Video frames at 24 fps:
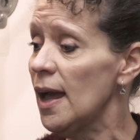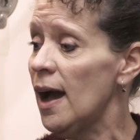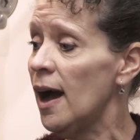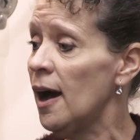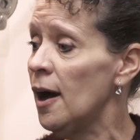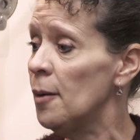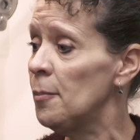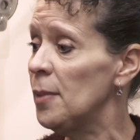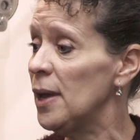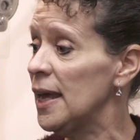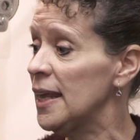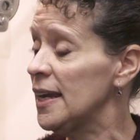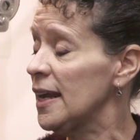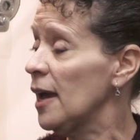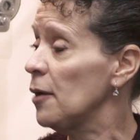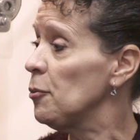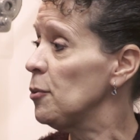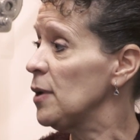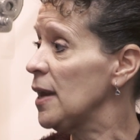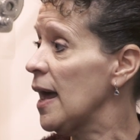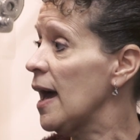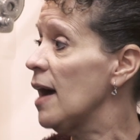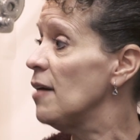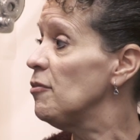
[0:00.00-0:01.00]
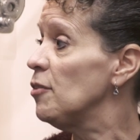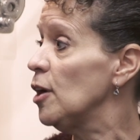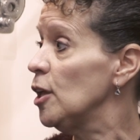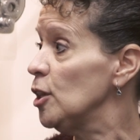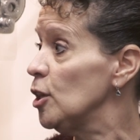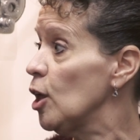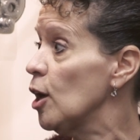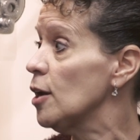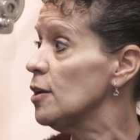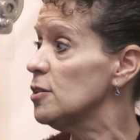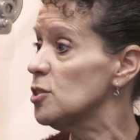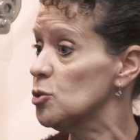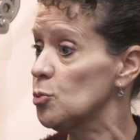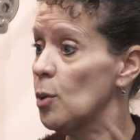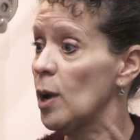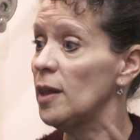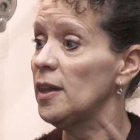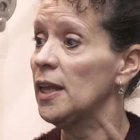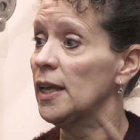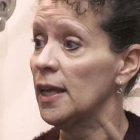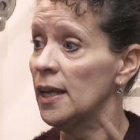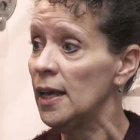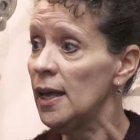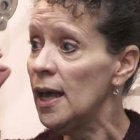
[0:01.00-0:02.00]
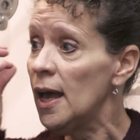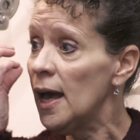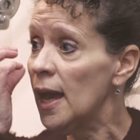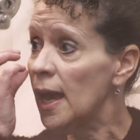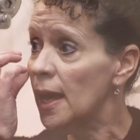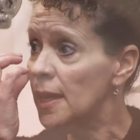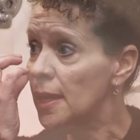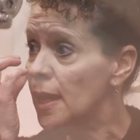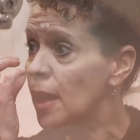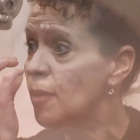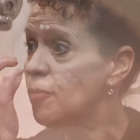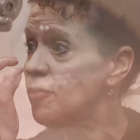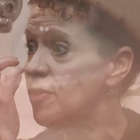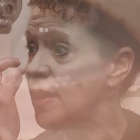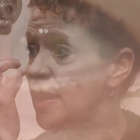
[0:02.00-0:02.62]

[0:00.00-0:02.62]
And I would have a lot of swelling, enough